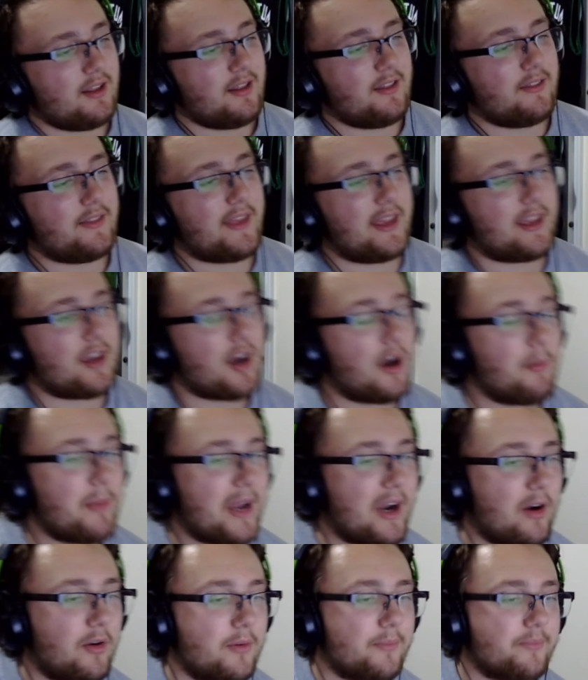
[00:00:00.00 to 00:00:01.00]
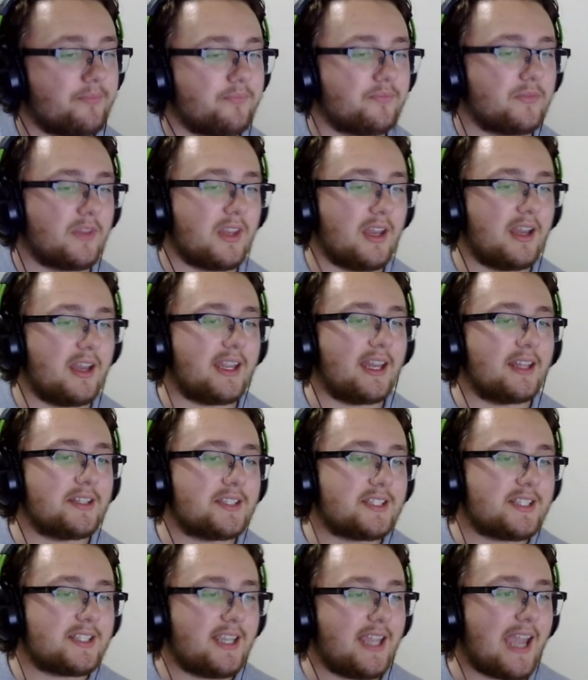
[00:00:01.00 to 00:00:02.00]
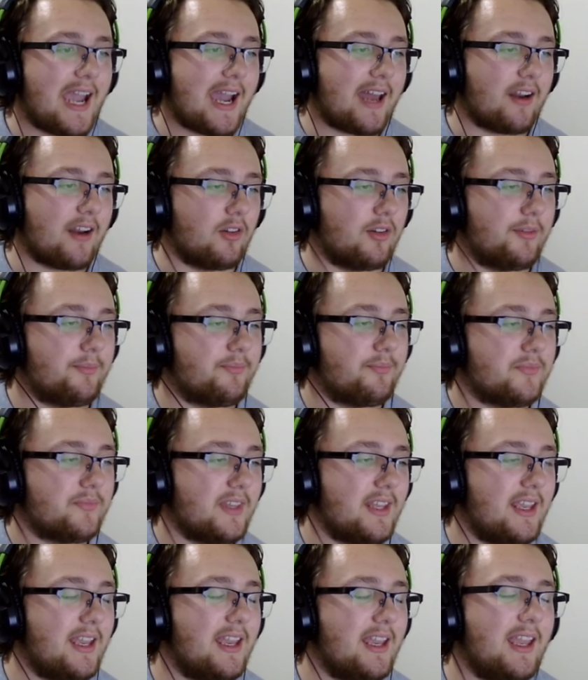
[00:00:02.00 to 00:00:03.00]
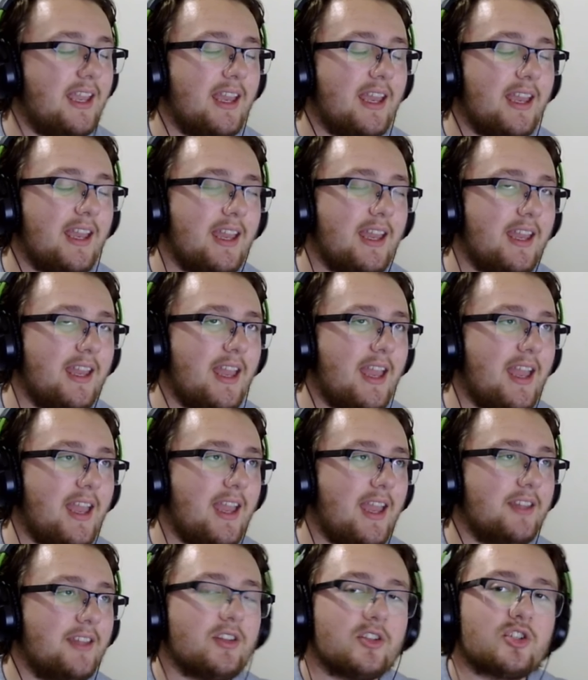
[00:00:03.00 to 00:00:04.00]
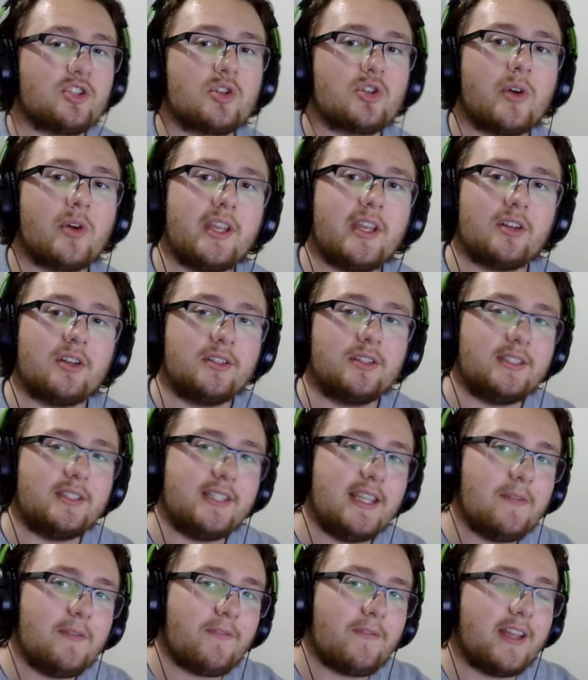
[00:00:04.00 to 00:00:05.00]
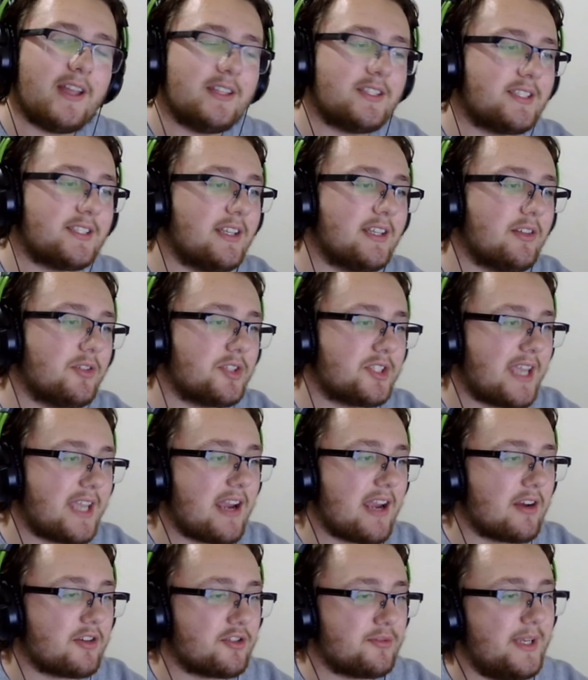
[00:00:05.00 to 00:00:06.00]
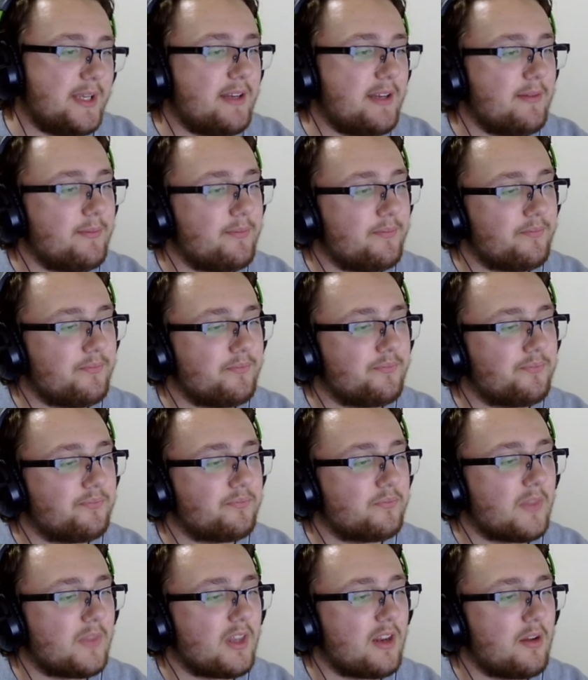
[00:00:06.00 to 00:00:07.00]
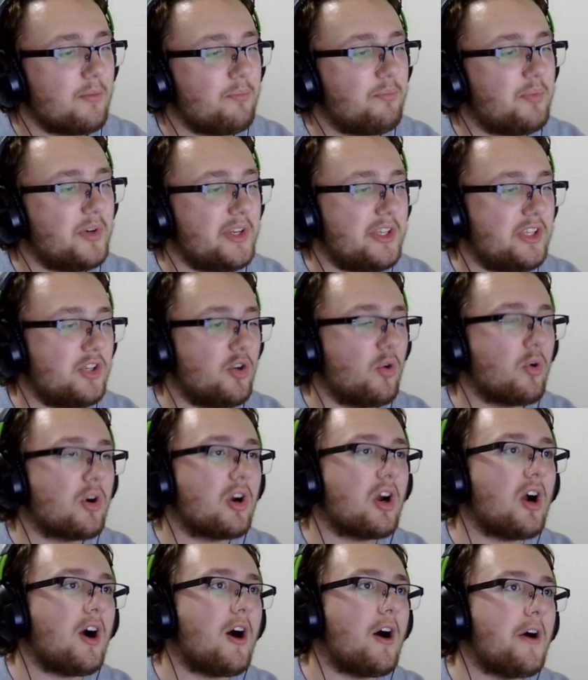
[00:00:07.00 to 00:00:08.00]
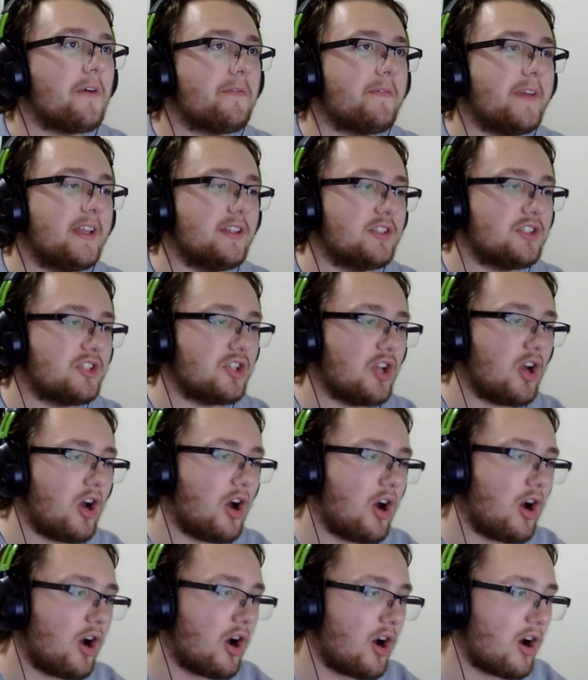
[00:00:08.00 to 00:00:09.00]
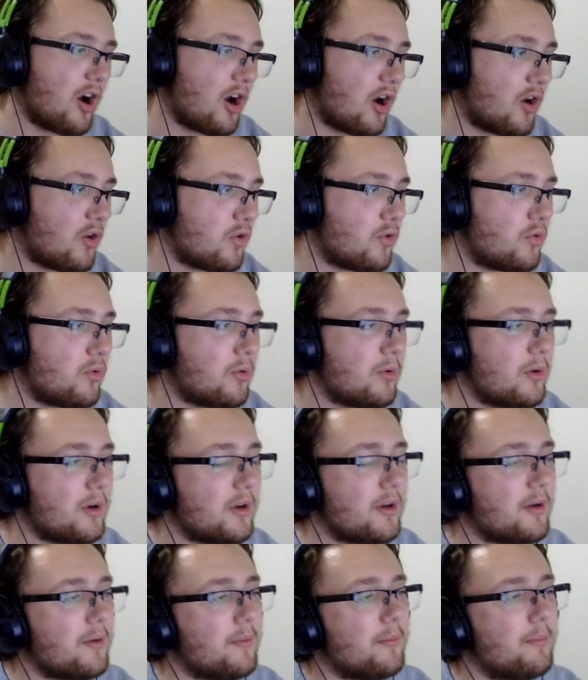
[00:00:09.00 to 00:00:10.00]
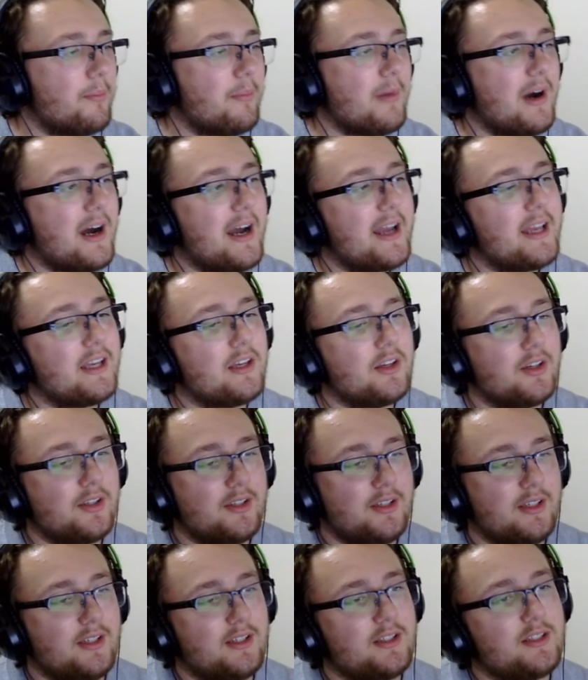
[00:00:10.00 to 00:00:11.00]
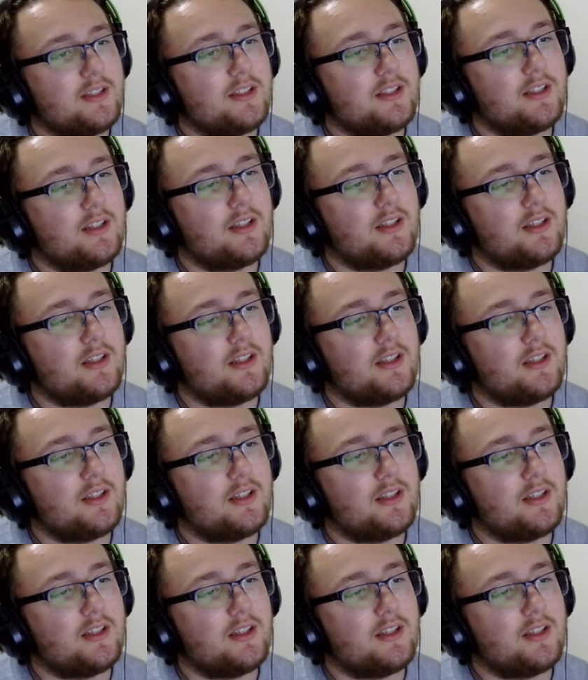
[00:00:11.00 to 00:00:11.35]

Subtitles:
They come out against Seattle. In Detroit, your defense still scares me. But your offense, oh my goodness.